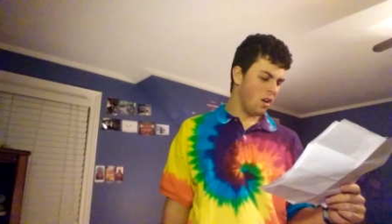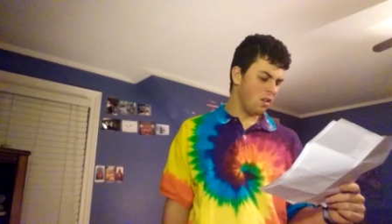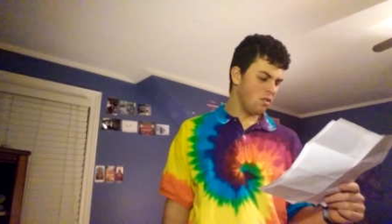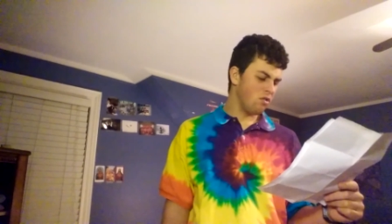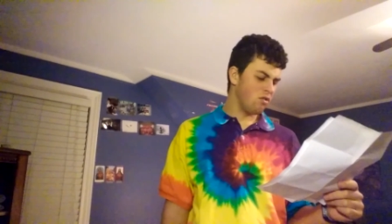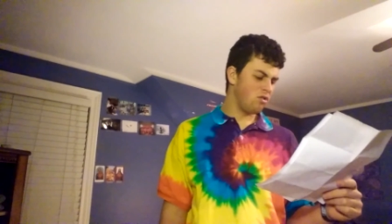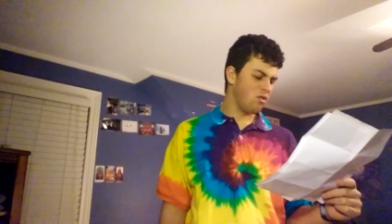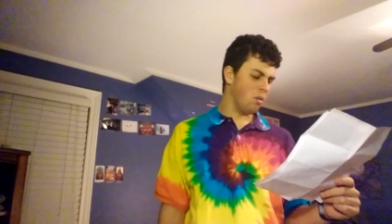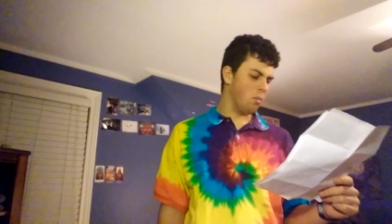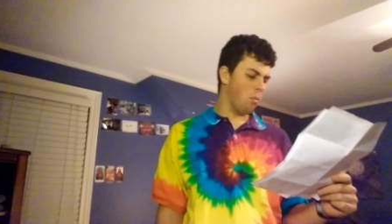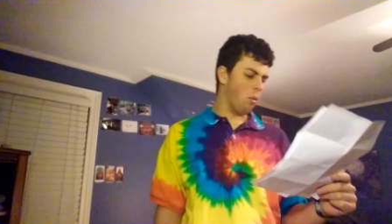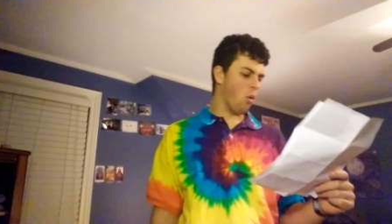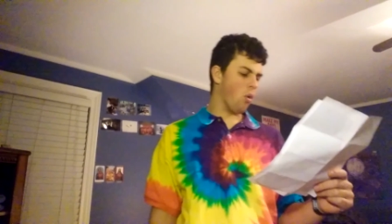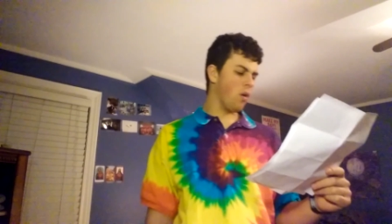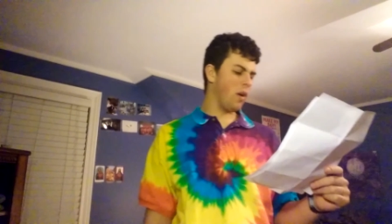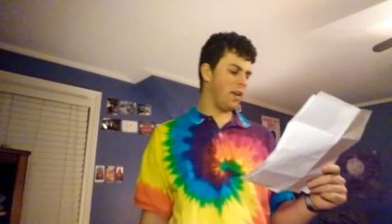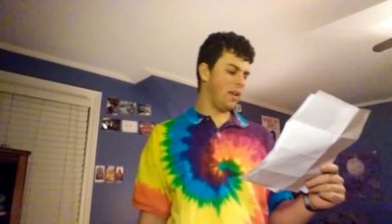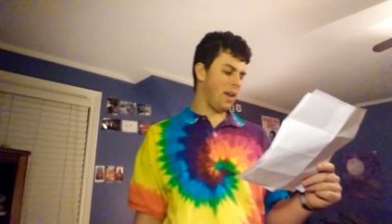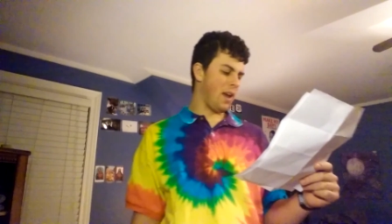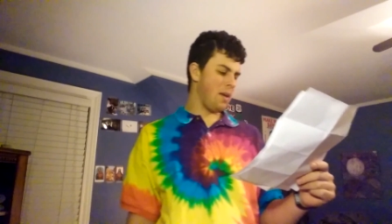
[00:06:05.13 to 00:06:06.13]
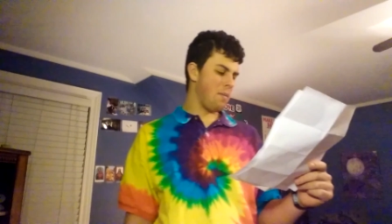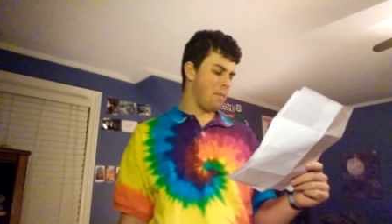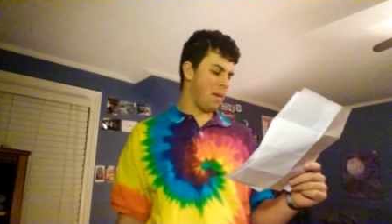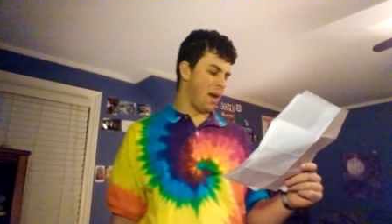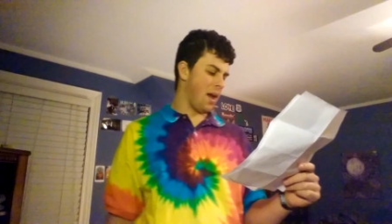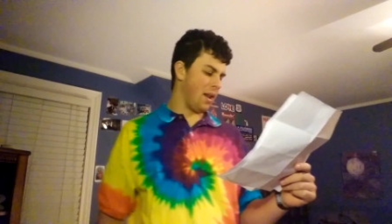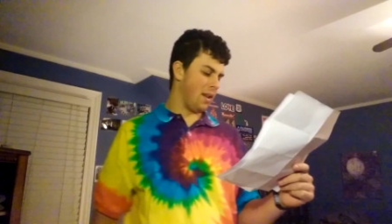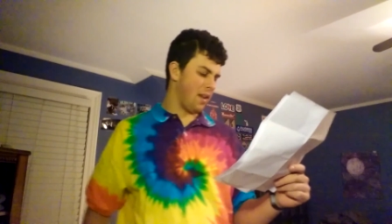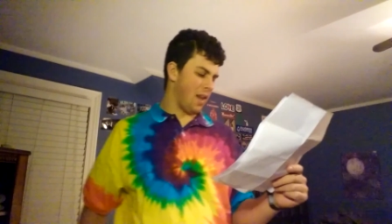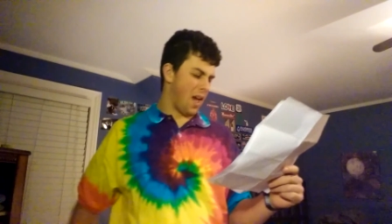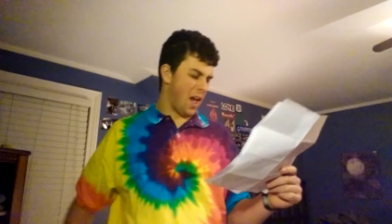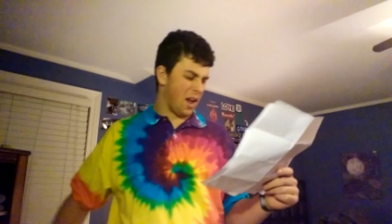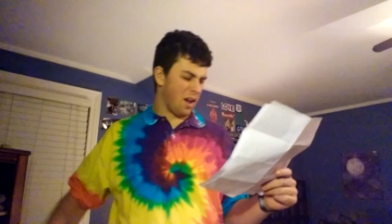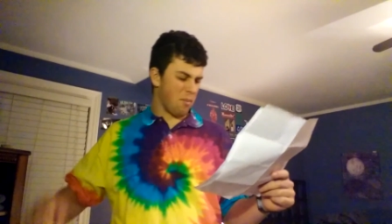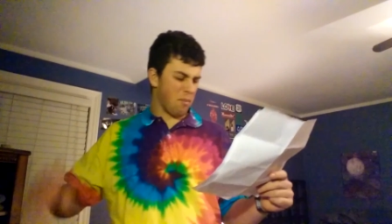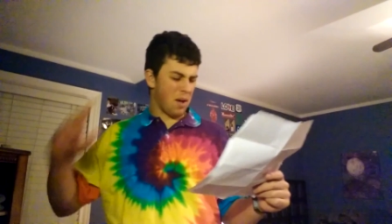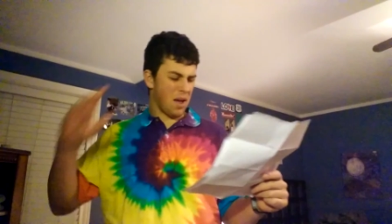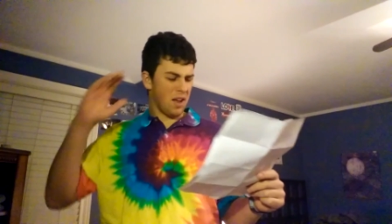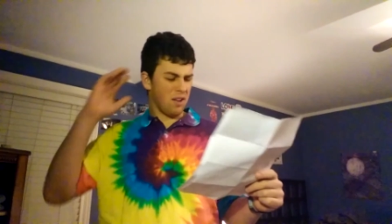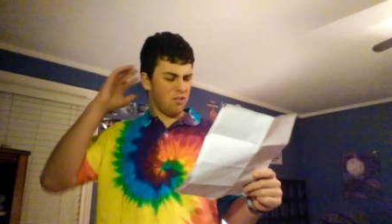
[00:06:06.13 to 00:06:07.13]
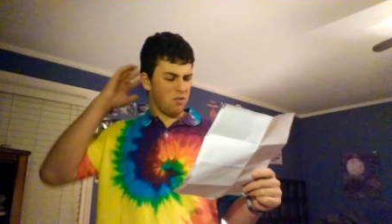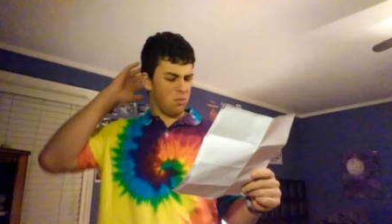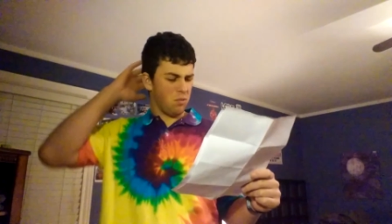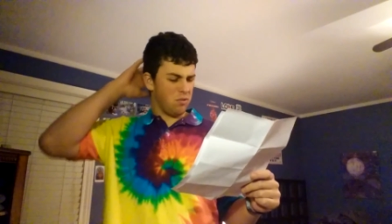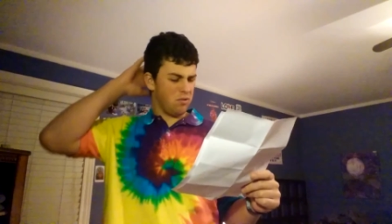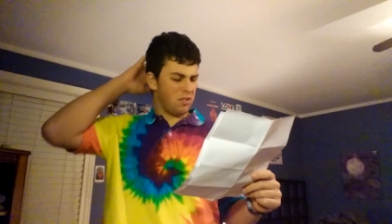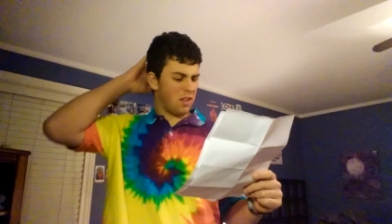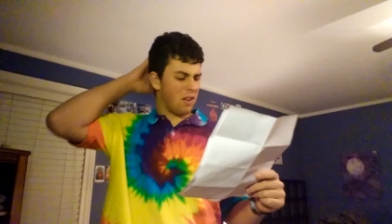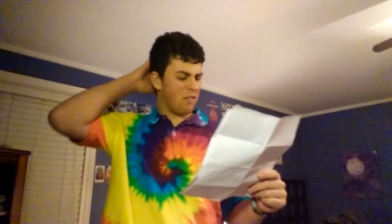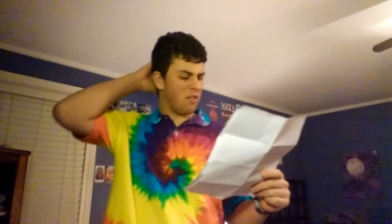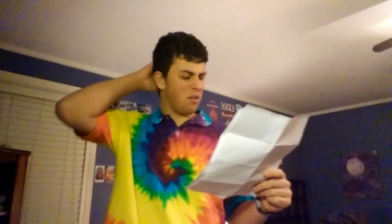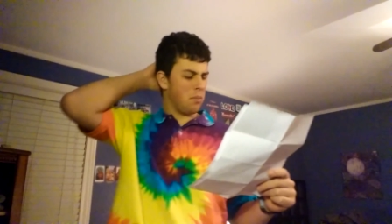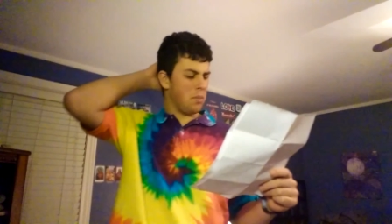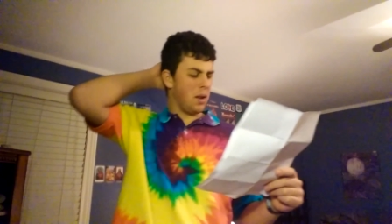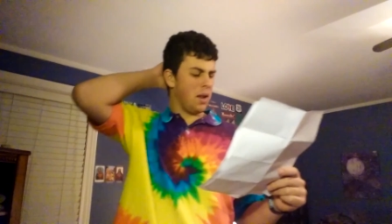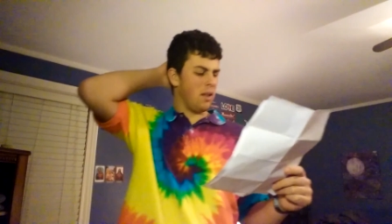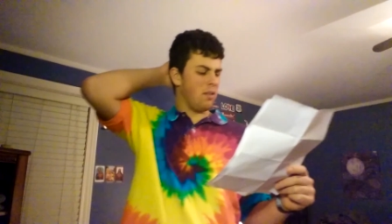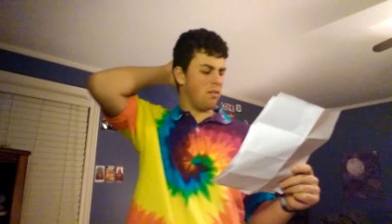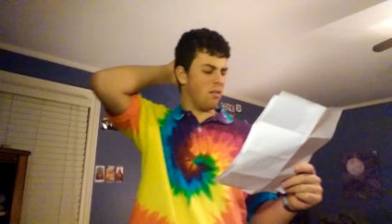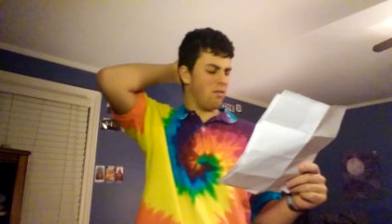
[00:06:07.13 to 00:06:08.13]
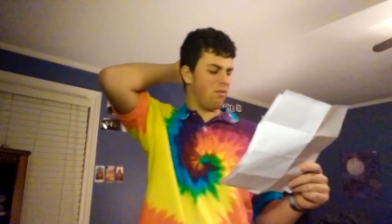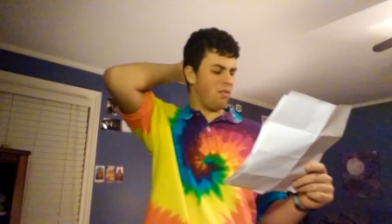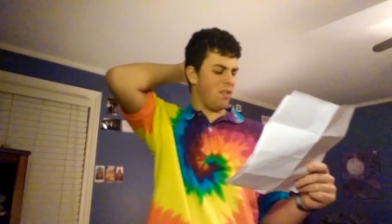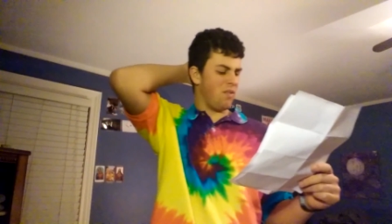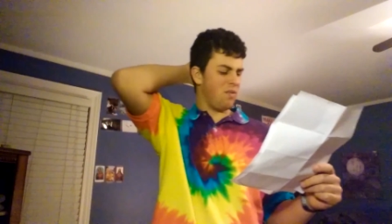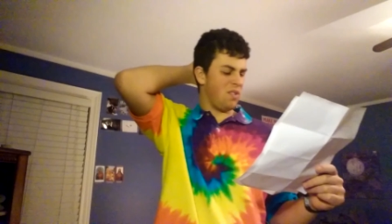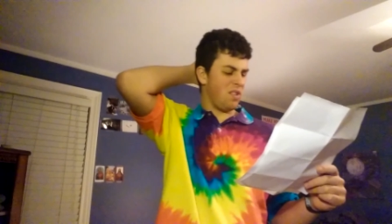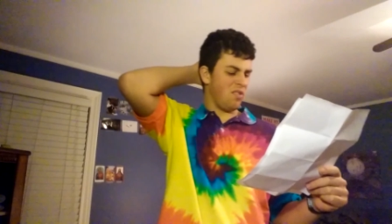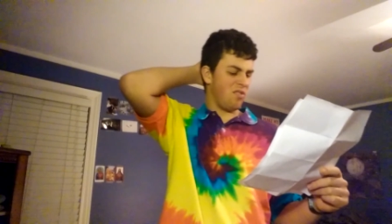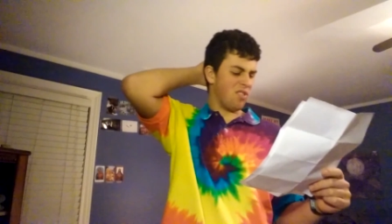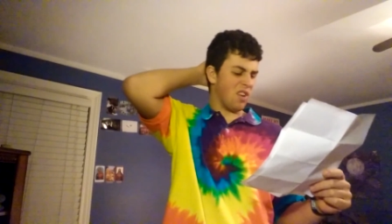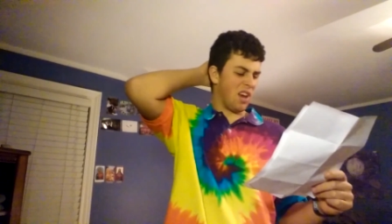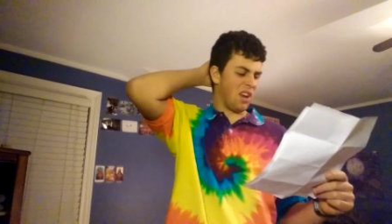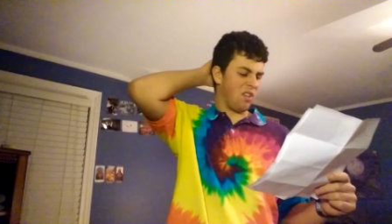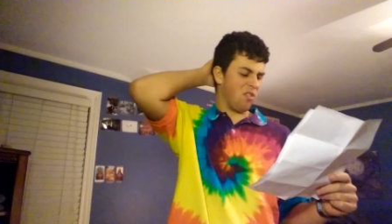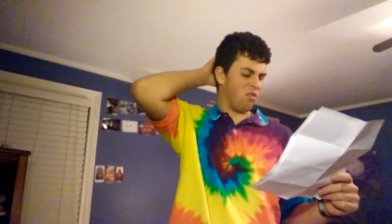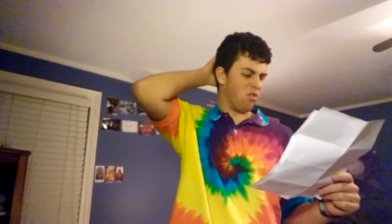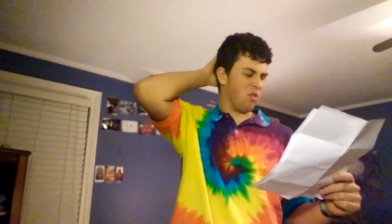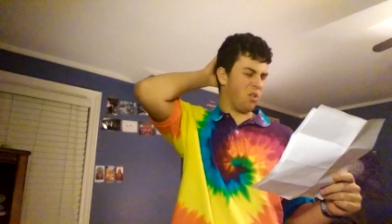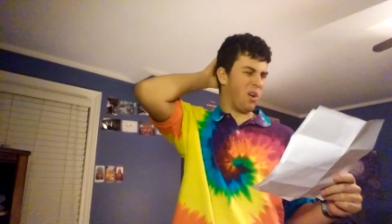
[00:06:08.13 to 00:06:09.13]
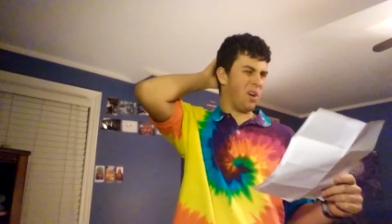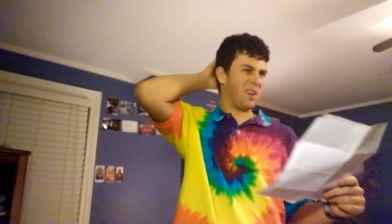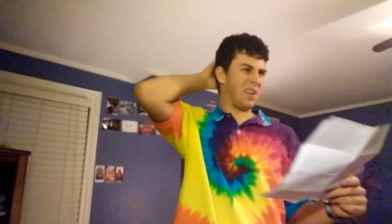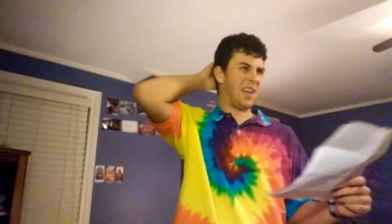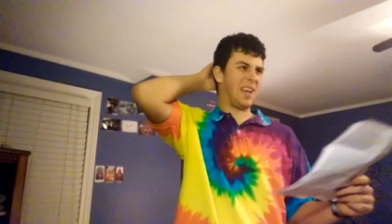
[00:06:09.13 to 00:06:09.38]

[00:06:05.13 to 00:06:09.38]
Just a boring eight-man tag match. It was 7 minutes and 50 seconds long.